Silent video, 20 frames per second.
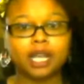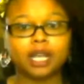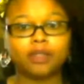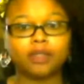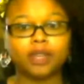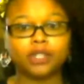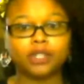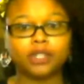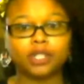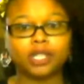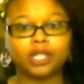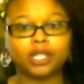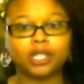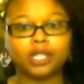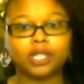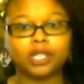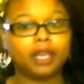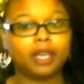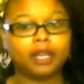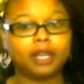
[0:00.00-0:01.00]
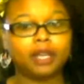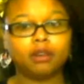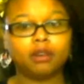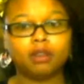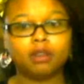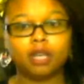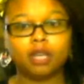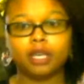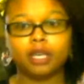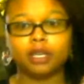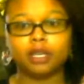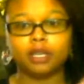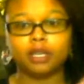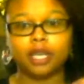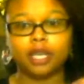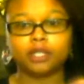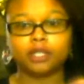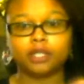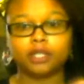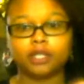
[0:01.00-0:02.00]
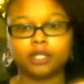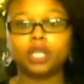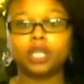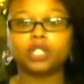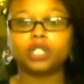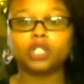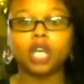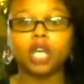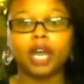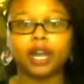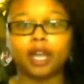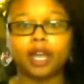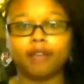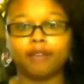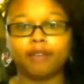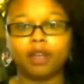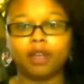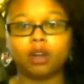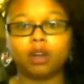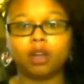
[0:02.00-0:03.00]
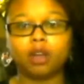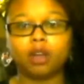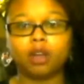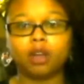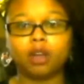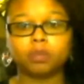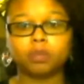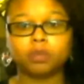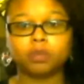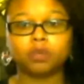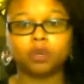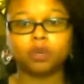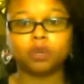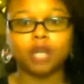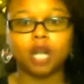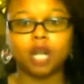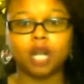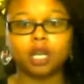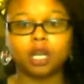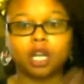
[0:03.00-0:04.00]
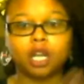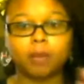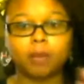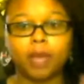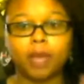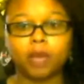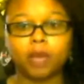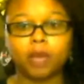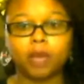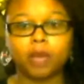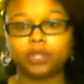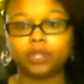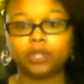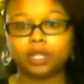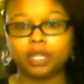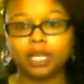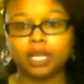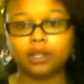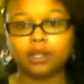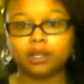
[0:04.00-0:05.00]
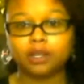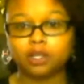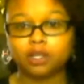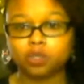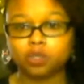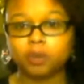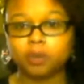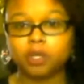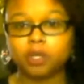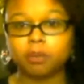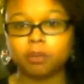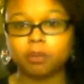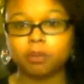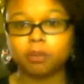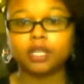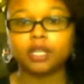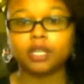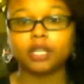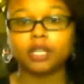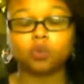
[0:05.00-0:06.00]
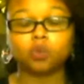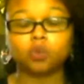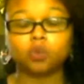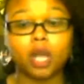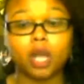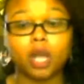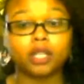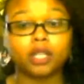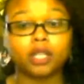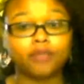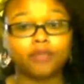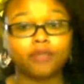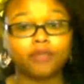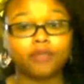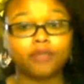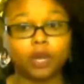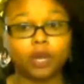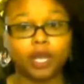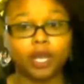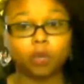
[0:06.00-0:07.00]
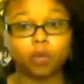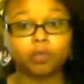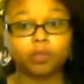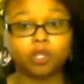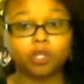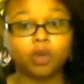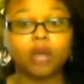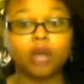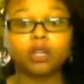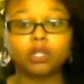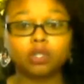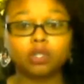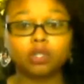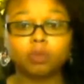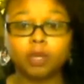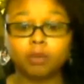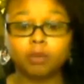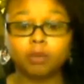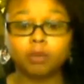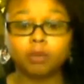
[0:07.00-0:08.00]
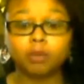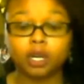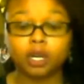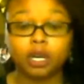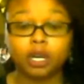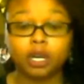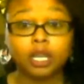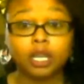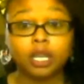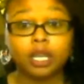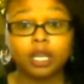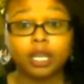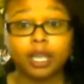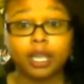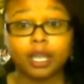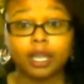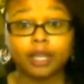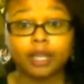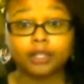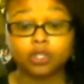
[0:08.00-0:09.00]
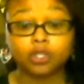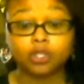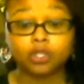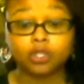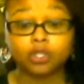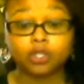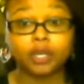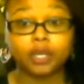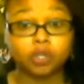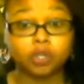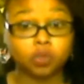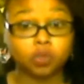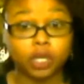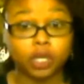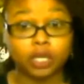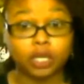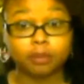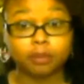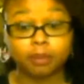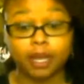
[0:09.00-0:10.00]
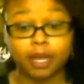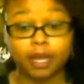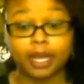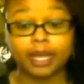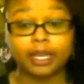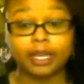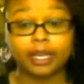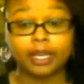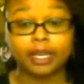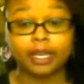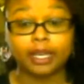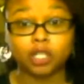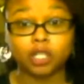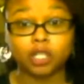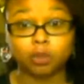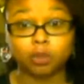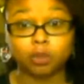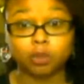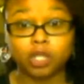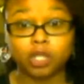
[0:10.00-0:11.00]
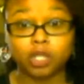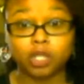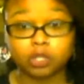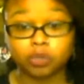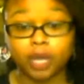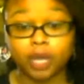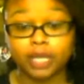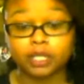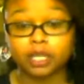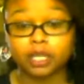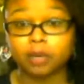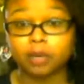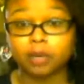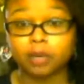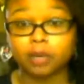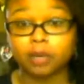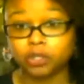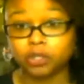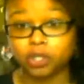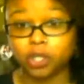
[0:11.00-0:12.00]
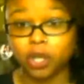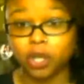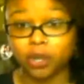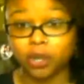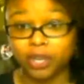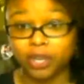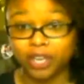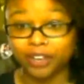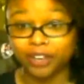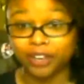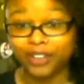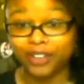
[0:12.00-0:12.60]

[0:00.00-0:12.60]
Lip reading: They just have a screenshot of it on entrepreneur.com. I will put the link in the description box as well if that one helps you out a little bit more and trying to read my illegible chicken scratch that I'm about to show you.